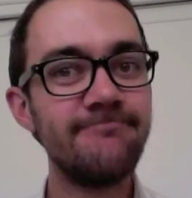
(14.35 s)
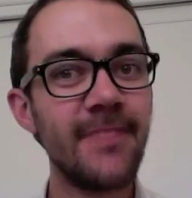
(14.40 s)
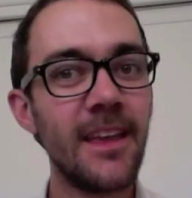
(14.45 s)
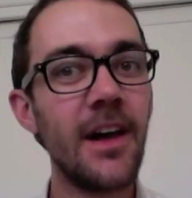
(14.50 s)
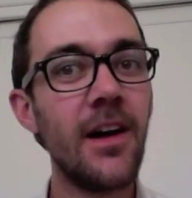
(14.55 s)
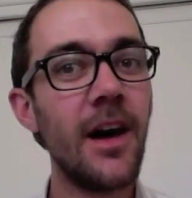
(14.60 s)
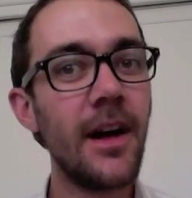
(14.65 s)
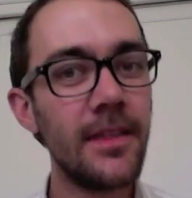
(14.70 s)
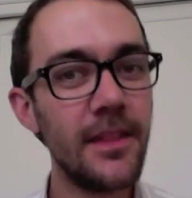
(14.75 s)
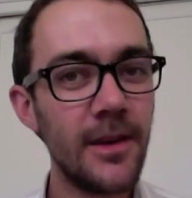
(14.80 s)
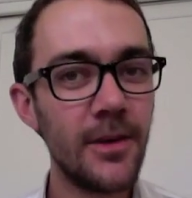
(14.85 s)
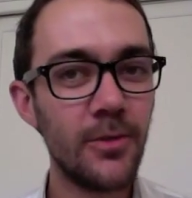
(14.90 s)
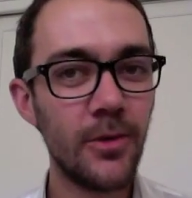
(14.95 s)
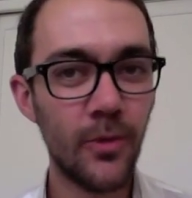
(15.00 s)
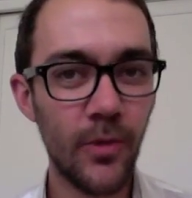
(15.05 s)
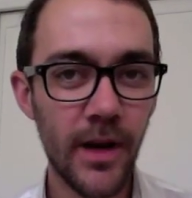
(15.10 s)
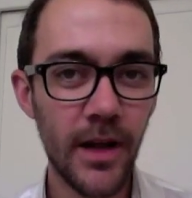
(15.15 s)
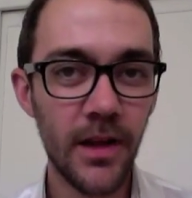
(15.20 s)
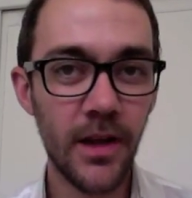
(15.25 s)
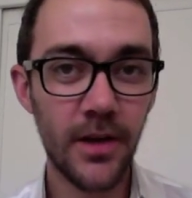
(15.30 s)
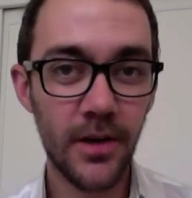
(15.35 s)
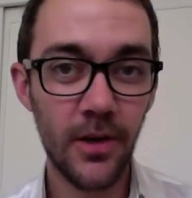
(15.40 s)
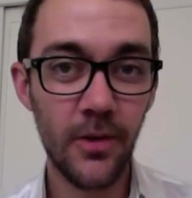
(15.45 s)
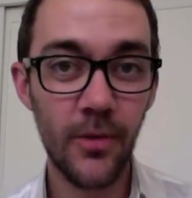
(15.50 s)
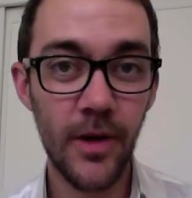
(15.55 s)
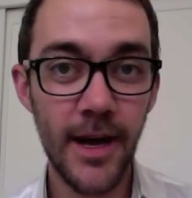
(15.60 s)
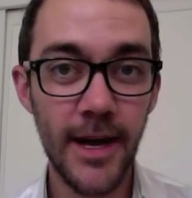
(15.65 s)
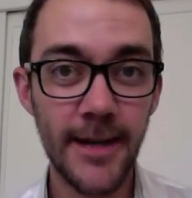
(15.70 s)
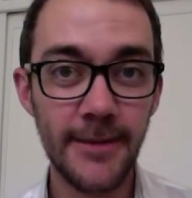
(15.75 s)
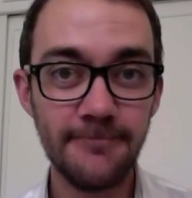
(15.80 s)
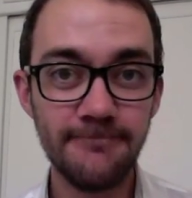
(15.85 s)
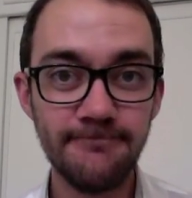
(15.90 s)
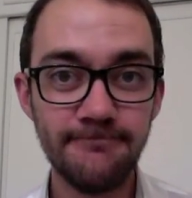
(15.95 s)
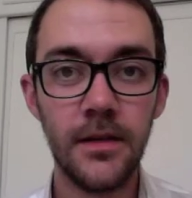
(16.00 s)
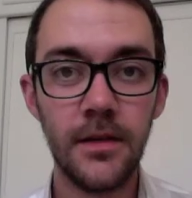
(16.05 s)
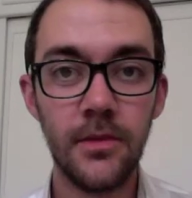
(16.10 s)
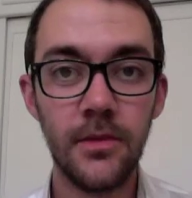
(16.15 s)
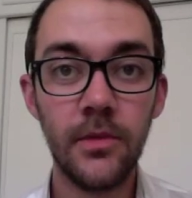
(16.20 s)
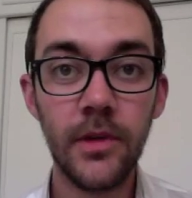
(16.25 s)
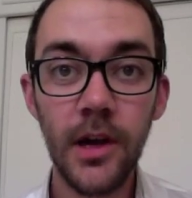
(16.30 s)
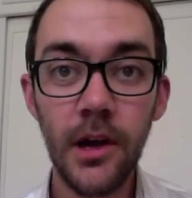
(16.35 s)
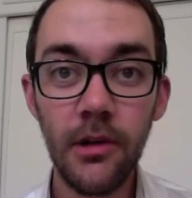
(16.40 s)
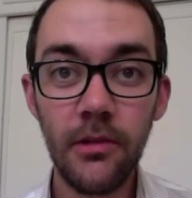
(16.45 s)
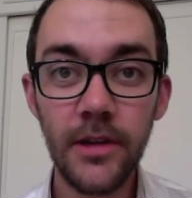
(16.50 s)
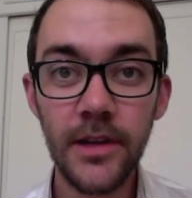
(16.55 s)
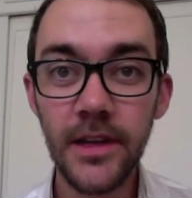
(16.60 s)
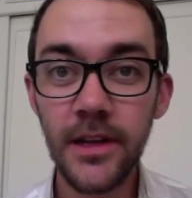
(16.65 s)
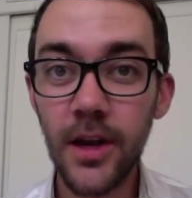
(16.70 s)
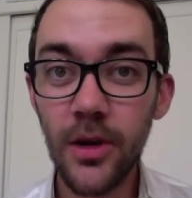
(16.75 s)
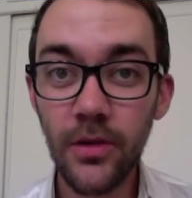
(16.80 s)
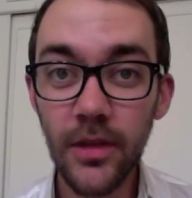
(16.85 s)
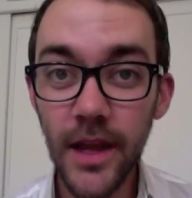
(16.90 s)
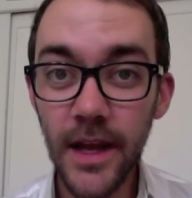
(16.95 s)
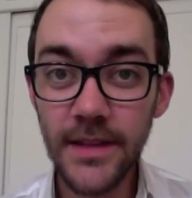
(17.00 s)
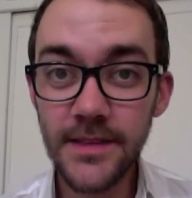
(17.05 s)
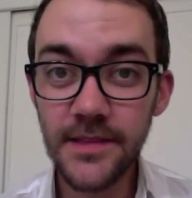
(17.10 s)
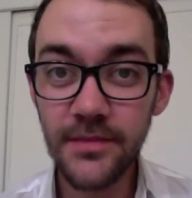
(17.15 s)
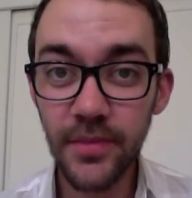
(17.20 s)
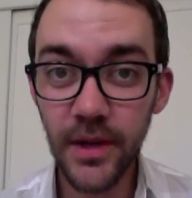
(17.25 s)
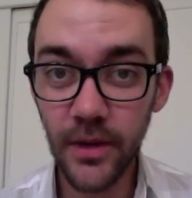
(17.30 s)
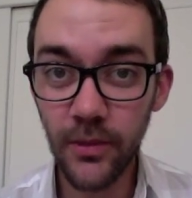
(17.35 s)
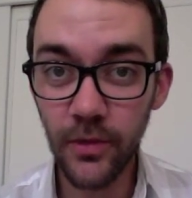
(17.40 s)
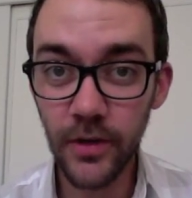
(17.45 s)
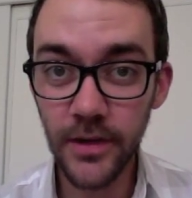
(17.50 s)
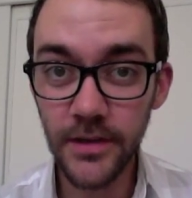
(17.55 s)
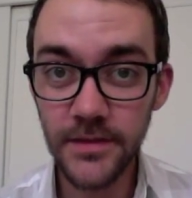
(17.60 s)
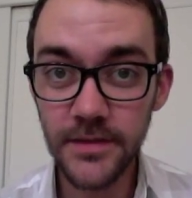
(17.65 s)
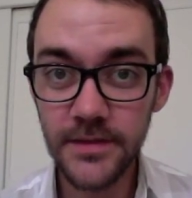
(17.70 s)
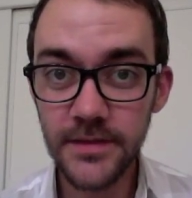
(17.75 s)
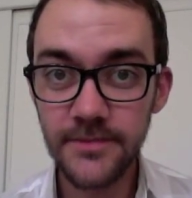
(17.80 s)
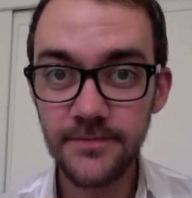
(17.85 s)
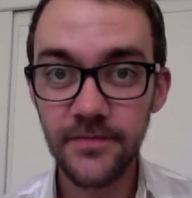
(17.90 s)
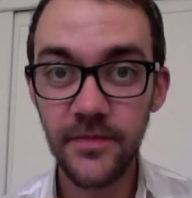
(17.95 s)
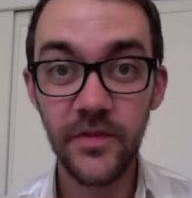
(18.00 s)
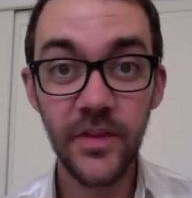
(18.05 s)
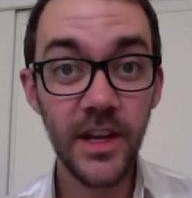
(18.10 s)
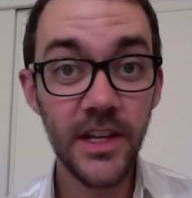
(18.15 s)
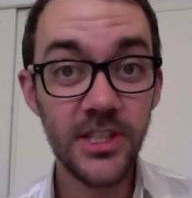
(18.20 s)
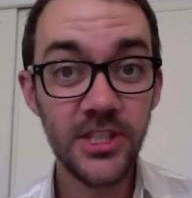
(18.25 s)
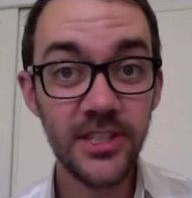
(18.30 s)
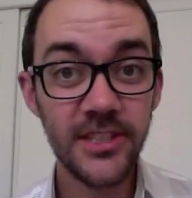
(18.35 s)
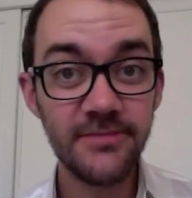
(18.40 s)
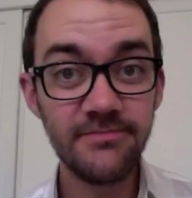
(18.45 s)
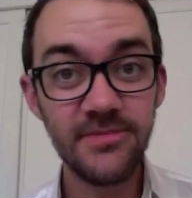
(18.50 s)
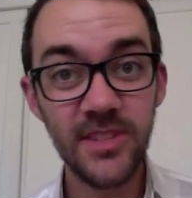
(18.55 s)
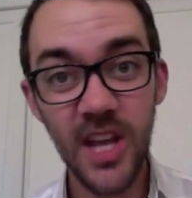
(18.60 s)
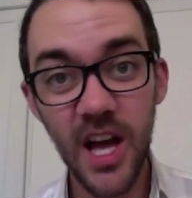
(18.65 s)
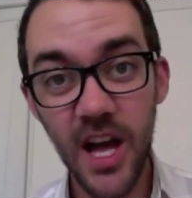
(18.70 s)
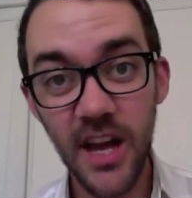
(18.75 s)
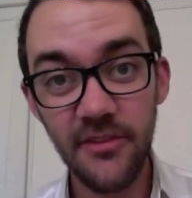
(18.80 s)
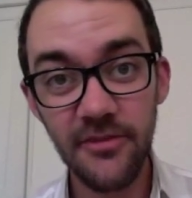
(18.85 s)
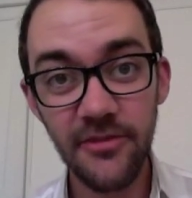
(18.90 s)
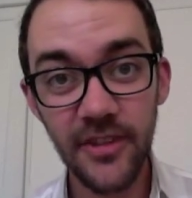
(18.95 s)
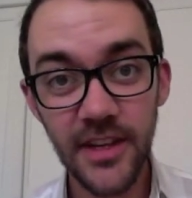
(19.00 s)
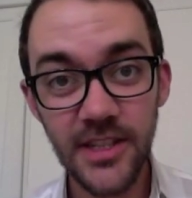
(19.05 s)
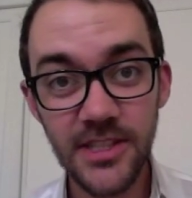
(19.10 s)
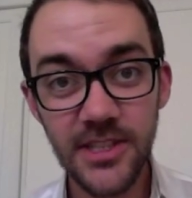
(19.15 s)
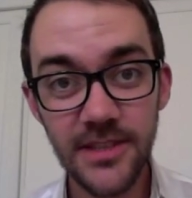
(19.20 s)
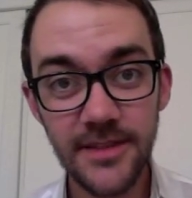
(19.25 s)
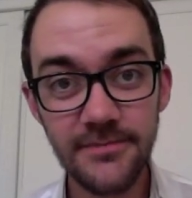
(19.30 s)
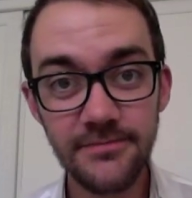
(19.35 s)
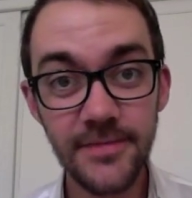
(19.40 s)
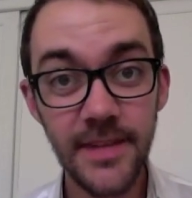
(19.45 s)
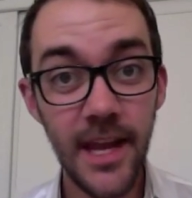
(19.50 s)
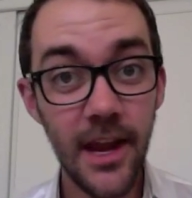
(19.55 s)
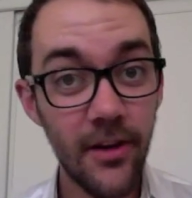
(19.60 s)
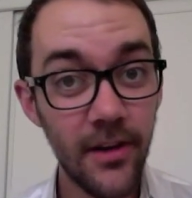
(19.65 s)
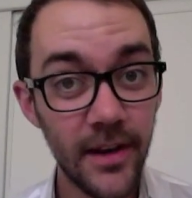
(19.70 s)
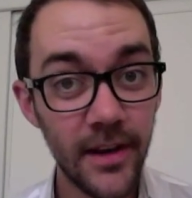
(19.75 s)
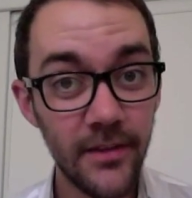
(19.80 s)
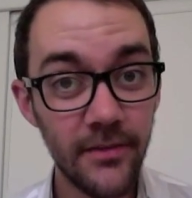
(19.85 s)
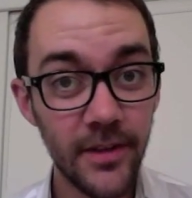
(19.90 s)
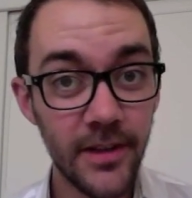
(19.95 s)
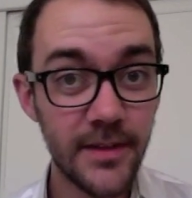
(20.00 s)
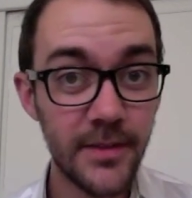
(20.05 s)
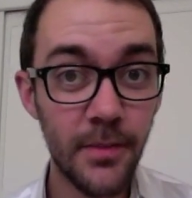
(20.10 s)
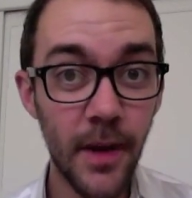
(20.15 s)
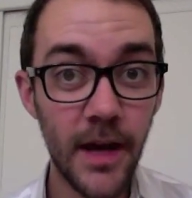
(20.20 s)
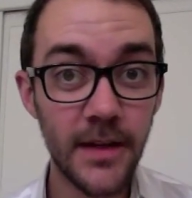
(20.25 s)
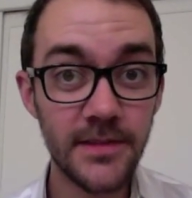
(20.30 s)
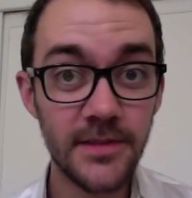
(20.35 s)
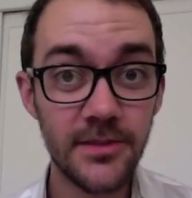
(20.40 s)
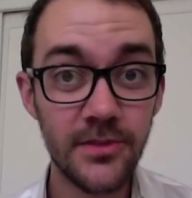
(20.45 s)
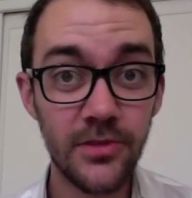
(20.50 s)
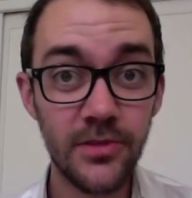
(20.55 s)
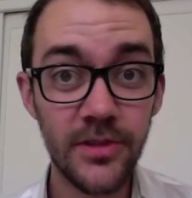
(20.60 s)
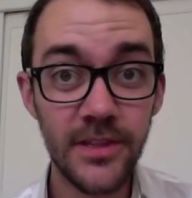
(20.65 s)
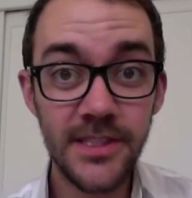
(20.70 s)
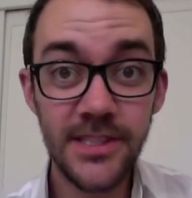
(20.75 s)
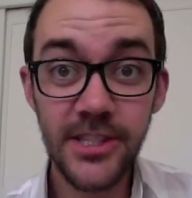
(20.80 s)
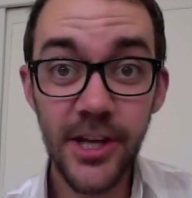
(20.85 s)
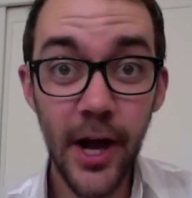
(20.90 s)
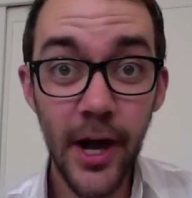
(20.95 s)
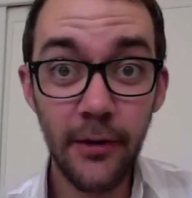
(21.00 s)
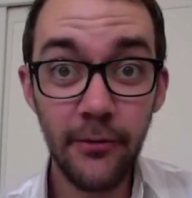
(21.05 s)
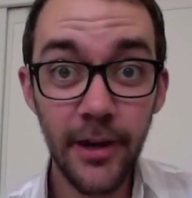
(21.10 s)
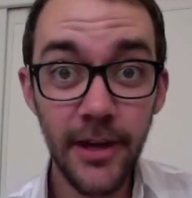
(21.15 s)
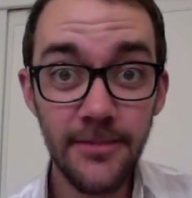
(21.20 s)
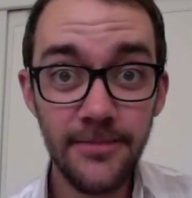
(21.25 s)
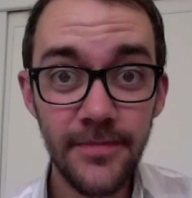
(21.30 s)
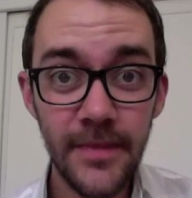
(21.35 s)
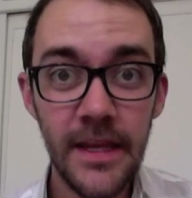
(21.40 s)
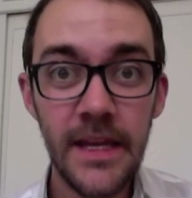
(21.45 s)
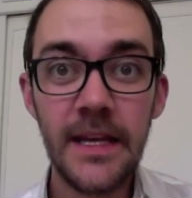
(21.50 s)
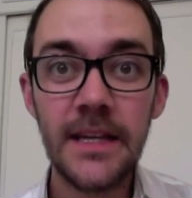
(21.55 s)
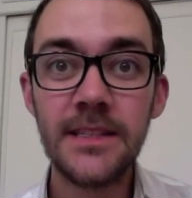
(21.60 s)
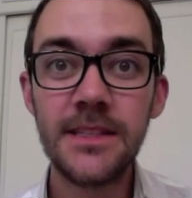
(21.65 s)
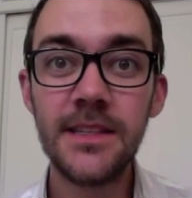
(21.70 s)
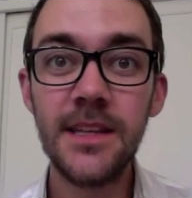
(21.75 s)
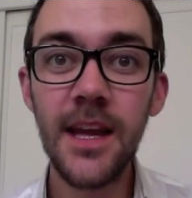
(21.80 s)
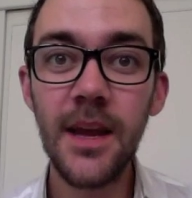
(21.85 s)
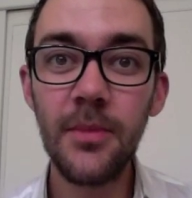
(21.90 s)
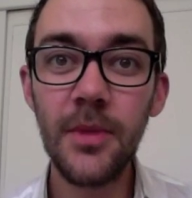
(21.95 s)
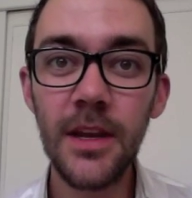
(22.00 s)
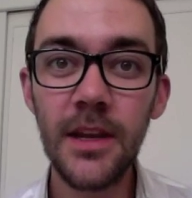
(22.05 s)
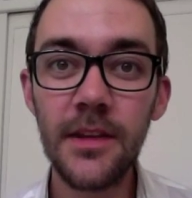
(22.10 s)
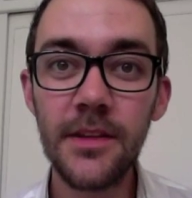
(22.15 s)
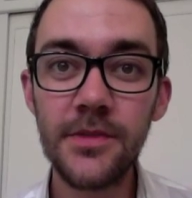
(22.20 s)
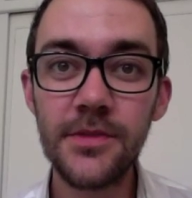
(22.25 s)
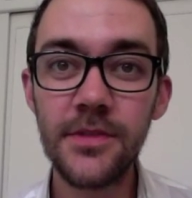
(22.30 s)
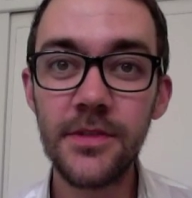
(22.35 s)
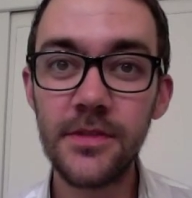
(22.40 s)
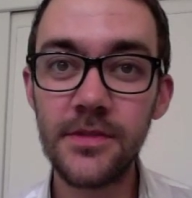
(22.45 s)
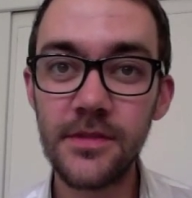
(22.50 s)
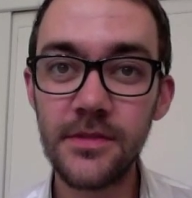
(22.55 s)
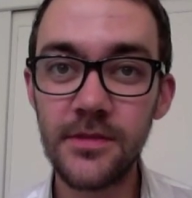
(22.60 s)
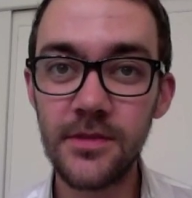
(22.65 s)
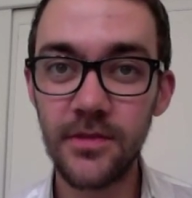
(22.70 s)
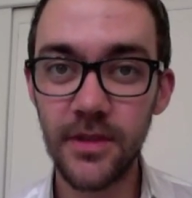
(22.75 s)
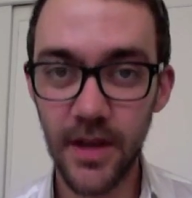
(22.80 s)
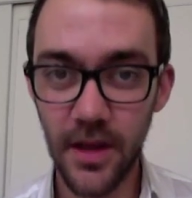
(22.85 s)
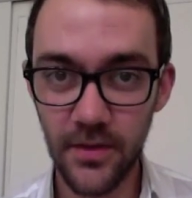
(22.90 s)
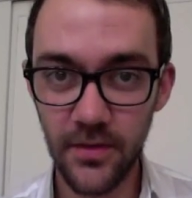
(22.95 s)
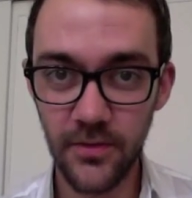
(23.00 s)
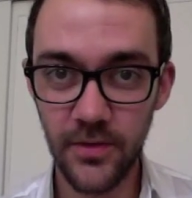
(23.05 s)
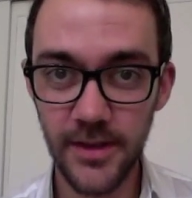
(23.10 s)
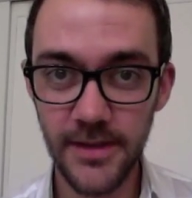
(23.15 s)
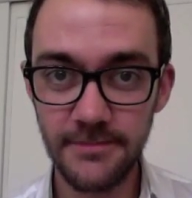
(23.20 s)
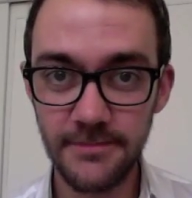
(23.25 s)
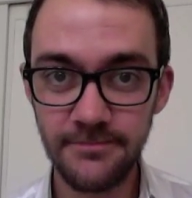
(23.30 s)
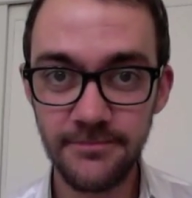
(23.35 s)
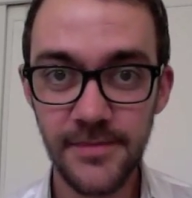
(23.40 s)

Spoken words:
Now I think we're well on our way. We already know lots of big words. Fiction, nonfiction, narrative, expository, genre. Today I'm going to introduce you to another one.